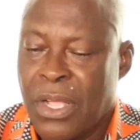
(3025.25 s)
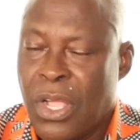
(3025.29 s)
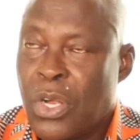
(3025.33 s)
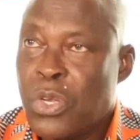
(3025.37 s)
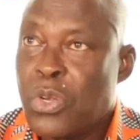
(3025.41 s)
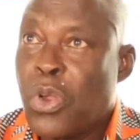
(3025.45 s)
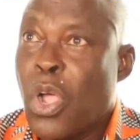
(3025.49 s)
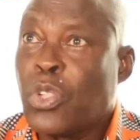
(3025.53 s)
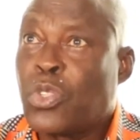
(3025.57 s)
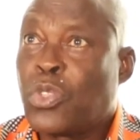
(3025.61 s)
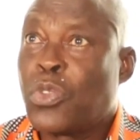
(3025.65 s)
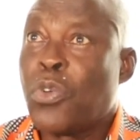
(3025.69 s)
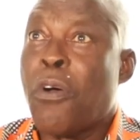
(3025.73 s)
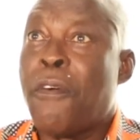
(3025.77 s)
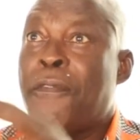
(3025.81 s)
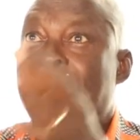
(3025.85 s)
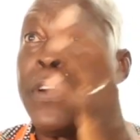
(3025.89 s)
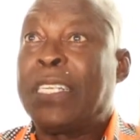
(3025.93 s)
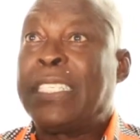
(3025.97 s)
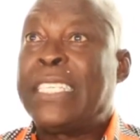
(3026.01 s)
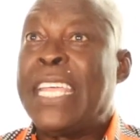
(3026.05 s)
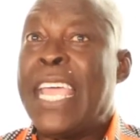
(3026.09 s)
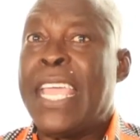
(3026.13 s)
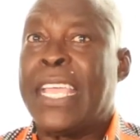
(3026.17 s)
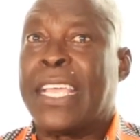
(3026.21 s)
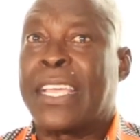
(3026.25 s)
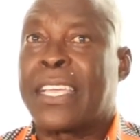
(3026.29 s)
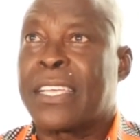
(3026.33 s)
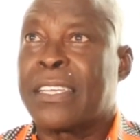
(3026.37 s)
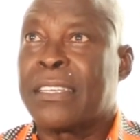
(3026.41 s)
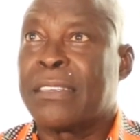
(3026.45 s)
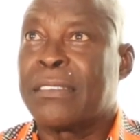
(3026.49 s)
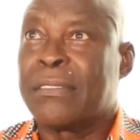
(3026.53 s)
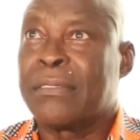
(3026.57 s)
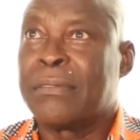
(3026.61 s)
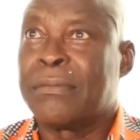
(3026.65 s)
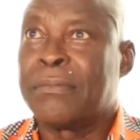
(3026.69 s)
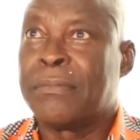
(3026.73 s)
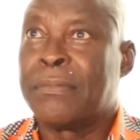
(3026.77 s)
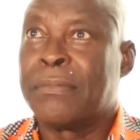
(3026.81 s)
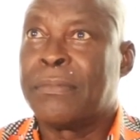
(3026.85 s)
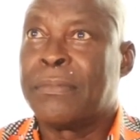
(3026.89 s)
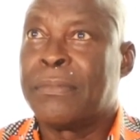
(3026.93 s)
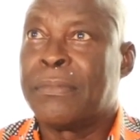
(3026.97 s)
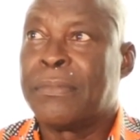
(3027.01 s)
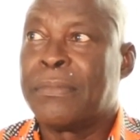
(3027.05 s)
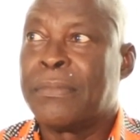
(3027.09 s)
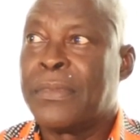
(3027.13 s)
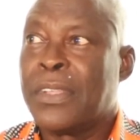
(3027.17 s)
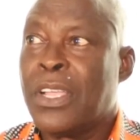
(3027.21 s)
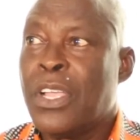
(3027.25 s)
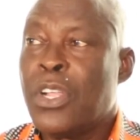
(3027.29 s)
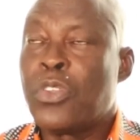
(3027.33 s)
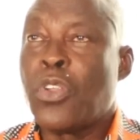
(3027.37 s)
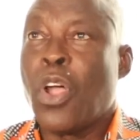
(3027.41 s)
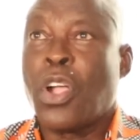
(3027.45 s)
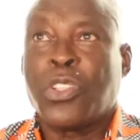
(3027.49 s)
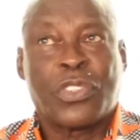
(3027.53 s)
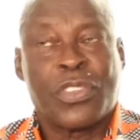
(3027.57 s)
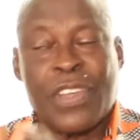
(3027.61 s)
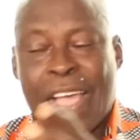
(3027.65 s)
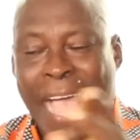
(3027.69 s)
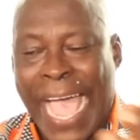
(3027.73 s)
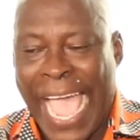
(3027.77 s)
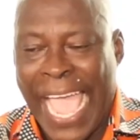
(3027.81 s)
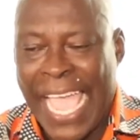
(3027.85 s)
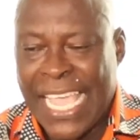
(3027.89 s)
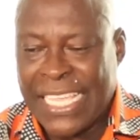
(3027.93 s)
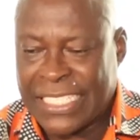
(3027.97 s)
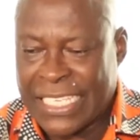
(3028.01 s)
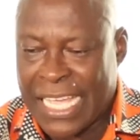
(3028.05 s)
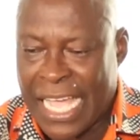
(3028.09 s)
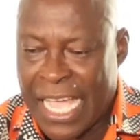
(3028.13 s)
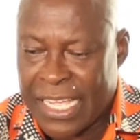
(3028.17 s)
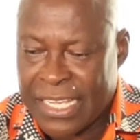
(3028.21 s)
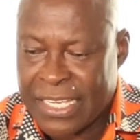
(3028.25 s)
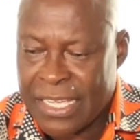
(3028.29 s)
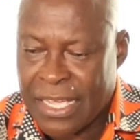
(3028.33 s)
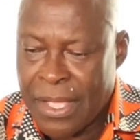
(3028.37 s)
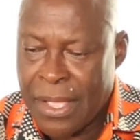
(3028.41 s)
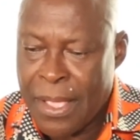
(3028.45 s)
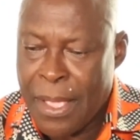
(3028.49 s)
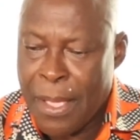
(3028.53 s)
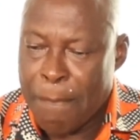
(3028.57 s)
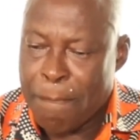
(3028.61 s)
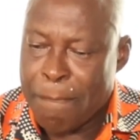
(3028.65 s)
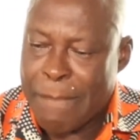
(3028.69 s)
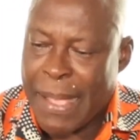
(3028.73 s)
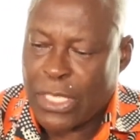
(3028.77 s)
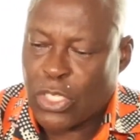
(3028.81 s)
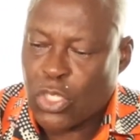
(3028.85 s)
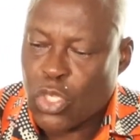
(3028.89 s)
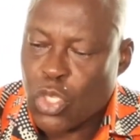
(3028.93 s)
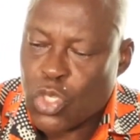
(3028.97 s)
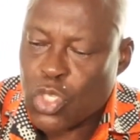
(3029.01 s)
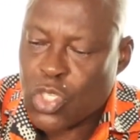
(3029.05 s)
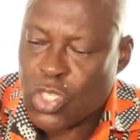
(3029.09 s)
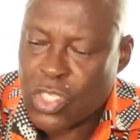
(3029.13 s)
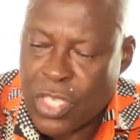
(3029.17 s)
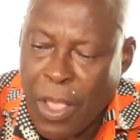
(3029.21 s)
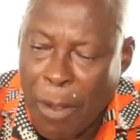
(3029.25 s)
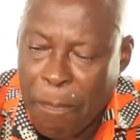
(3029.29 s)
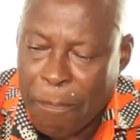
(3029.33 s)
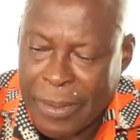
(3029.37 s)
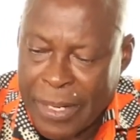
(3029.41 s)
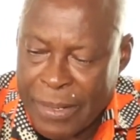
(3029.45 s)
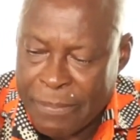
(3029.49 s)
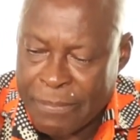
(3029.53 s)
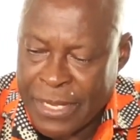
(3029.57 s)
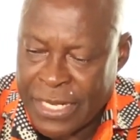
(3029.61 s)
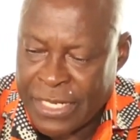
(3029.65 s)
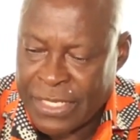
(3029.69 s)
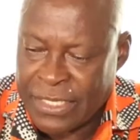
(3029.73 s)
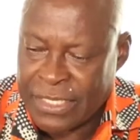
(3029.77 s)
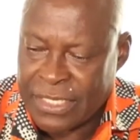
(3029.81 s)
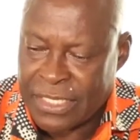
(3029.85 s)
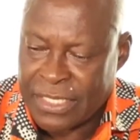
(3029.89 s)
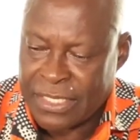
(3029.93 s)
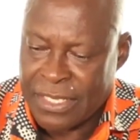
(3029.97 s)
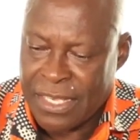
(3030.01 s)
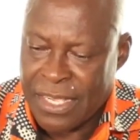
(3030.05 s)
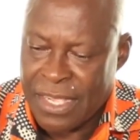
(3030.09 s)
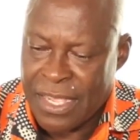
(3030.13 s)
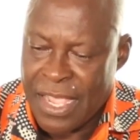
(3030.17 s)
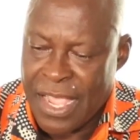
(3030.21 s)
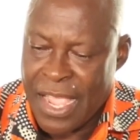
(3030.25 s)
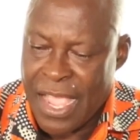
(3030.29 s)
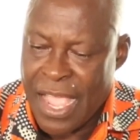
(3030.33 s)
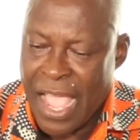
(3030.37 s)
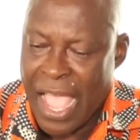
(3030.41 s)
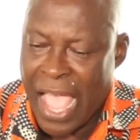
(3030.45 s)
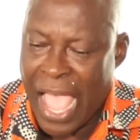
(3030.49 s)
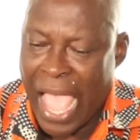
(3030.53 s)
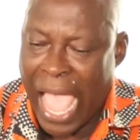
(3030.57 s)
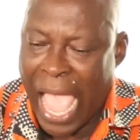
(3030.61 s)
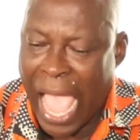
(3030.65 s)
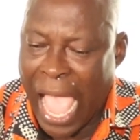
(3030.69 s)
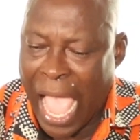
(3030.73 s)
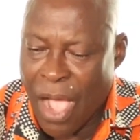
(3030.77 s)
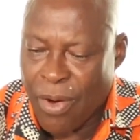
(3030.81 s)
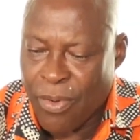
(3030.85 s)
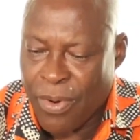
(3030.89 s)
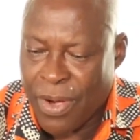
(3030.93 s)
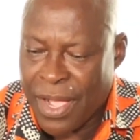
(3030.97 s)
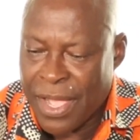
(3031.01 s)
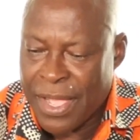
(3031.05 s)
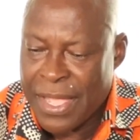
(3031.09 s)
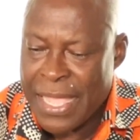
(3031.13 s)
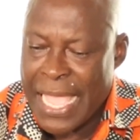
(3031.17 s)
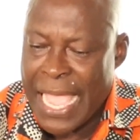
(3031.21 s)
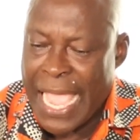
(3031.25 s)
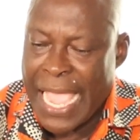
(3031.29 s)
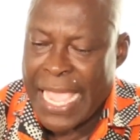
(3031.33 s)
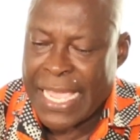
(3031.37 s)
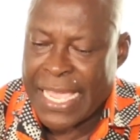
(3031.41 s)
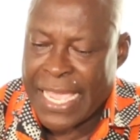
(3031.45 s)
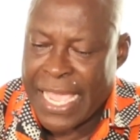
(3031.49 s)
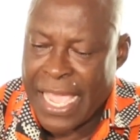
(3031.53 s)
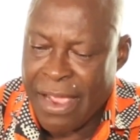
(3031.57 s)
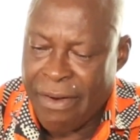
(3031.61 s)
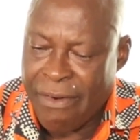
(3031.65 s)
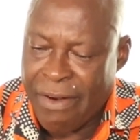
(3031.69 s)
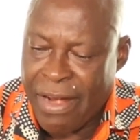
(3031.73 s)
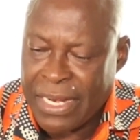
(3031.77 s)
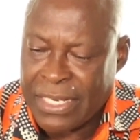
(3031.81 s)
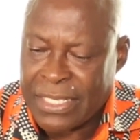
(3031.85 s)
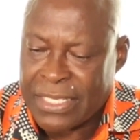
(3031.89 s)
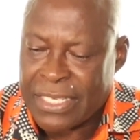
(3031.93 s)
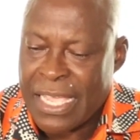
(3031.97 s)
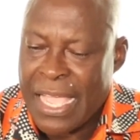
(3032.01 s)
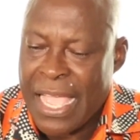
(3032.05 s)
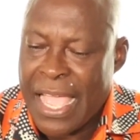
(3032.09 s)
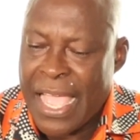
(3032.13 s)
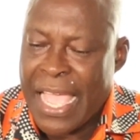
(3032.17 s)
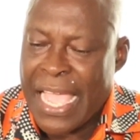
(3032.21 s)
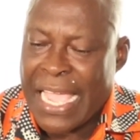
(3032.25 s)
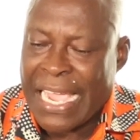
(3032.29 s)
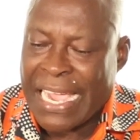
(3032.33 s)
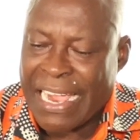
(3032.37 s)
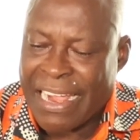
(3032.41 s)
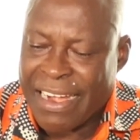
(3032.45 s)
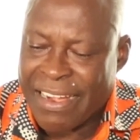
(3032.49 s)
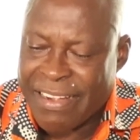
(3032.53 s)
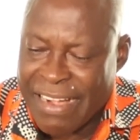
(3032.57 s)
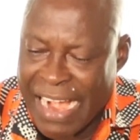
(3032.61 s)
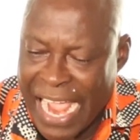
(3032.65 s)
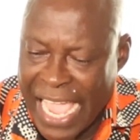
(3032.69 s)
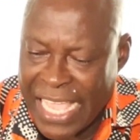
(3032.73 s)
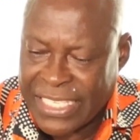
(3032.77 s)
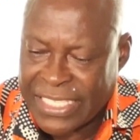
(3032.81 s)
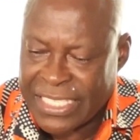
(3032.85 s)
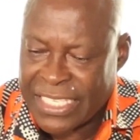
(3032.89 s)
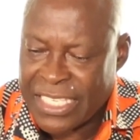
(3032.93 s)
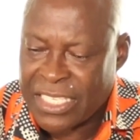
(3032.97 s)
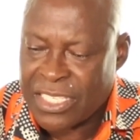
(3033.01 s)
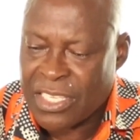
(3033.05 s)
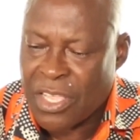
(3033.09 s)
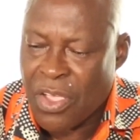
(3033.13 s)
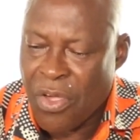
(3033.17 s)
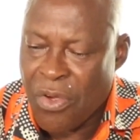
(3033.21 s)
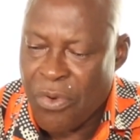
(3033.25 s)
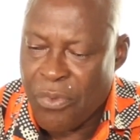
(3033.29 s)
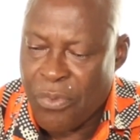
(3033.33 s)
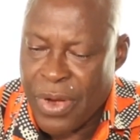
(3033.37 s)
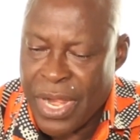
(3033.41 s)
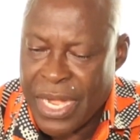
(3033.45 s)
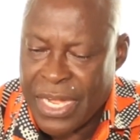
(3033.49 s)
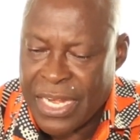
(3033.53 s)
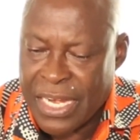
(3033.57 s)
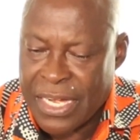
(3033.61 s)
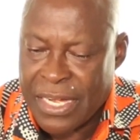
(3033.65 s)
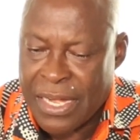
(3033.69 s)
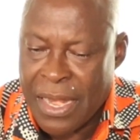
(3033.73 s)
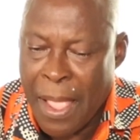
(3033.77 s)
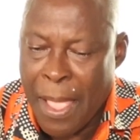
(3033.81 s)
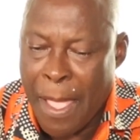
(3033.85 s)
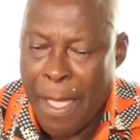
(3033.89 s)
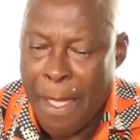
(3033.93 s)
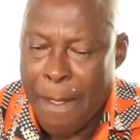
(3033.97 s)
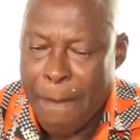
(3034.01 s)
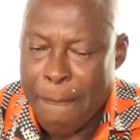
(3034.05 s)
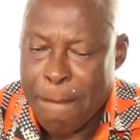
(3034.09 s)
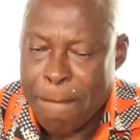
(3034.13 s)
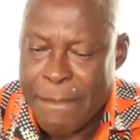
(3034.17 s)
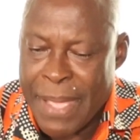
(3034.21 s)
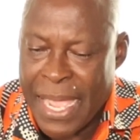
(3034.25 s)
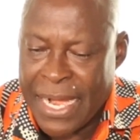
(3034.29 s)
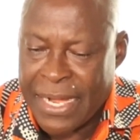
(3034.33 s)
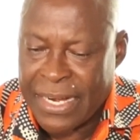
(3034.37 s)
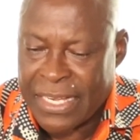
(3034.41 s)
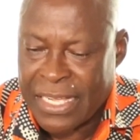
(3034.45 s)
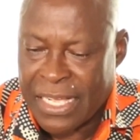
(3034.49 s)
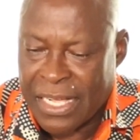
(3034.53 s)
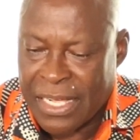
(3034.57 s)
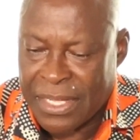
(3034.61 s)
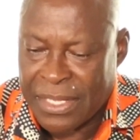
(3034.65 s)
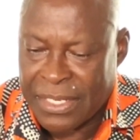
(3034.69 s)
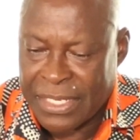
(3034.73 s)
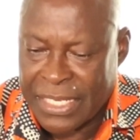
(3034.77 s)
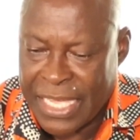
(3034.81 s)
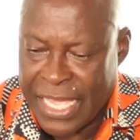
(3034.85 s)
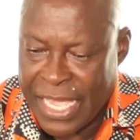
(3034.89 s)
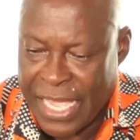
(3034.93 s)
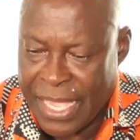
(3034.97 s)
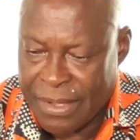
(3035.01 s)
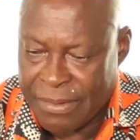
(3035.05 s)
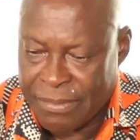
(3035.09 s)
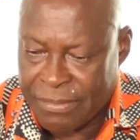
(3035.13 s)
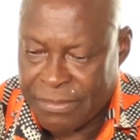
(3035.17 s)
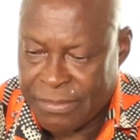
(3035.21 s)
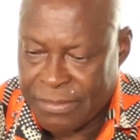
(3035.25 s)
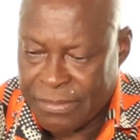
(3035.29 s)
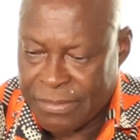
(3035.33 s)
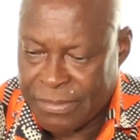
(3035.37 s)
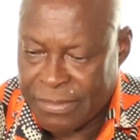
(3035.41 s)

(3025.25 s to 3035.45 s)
Not to overtake, not to hijack, but to supplement our current crisis-ridden medical care.